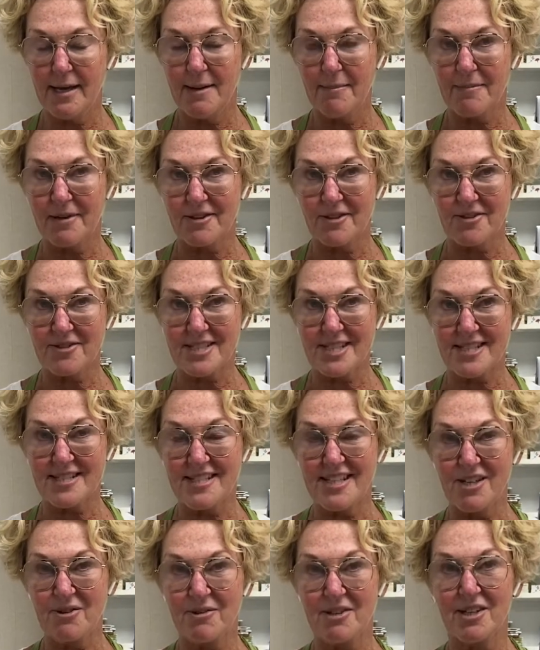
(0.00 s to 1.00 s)
But there's a
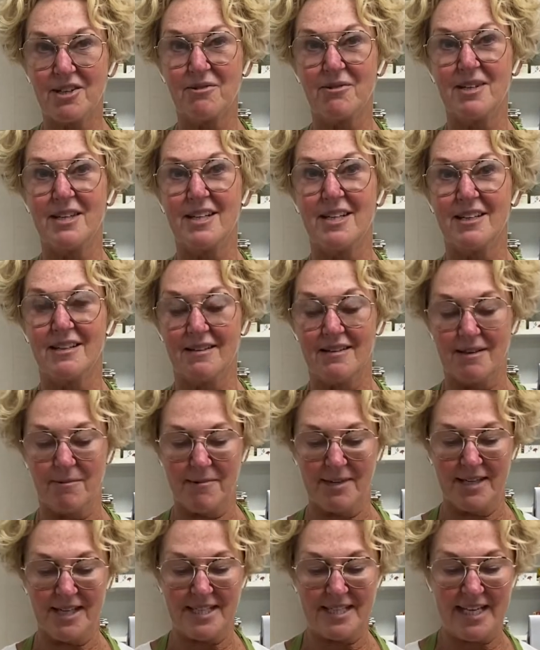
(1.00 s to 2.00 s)
secret ingredient that
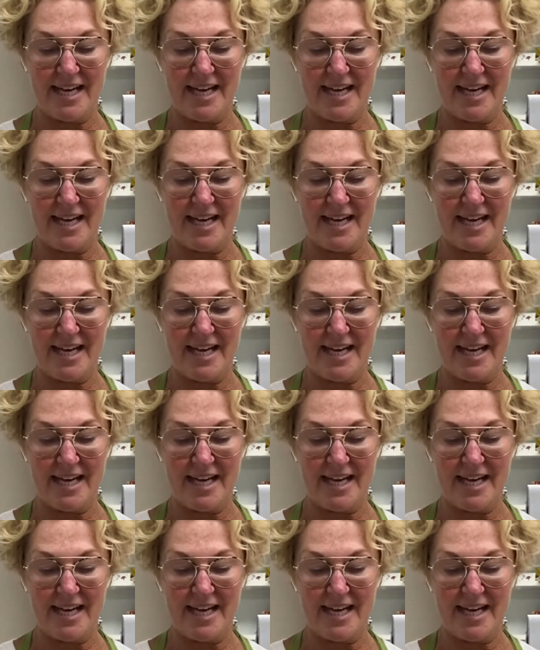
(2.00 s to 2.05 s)
we need to